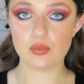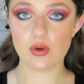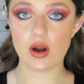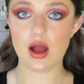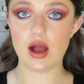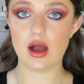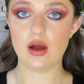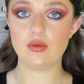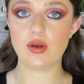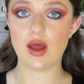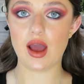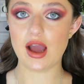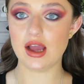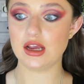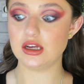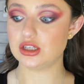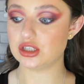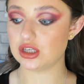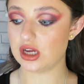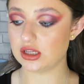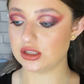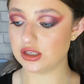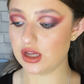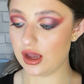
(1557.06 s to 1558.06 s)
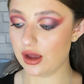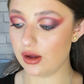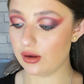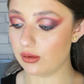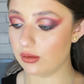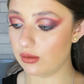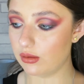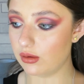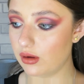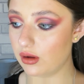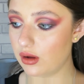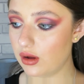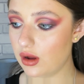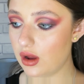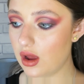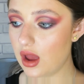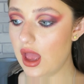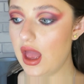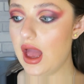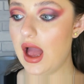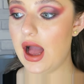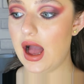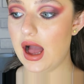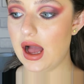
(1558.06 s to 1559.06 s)
brown eyeshadow
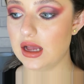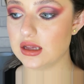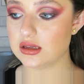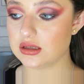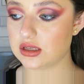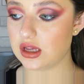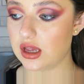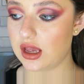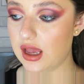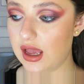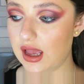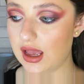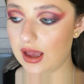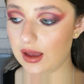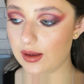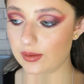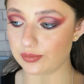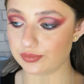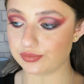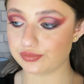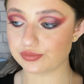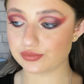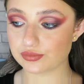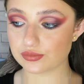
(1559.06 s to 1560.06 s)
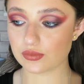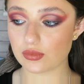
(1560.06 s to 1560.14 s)
as an